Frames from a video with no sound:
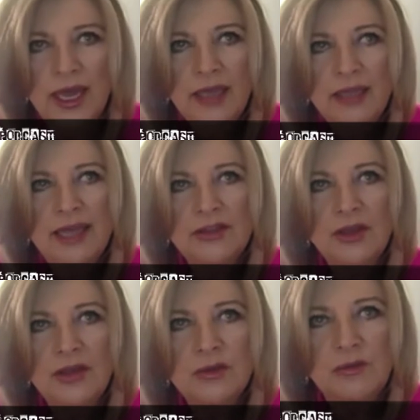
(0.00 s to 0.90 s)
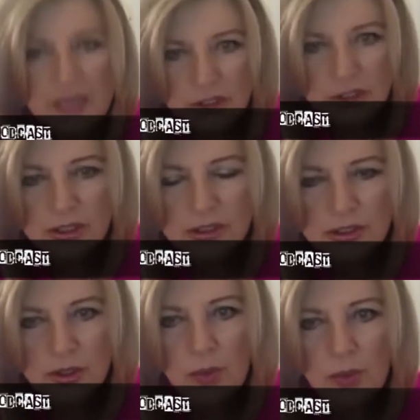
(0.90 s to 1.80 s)
that those visions
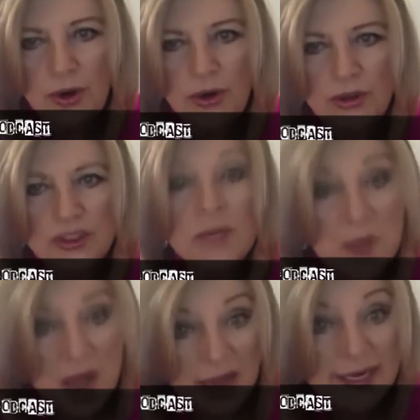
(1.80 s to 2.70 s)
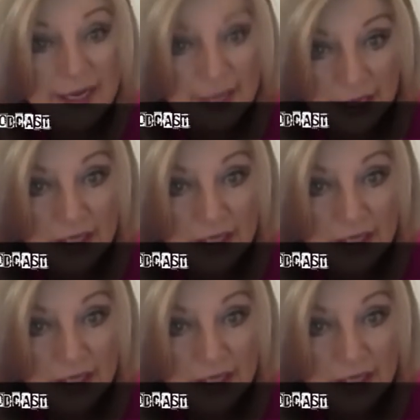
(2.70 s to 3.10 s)
were demonic.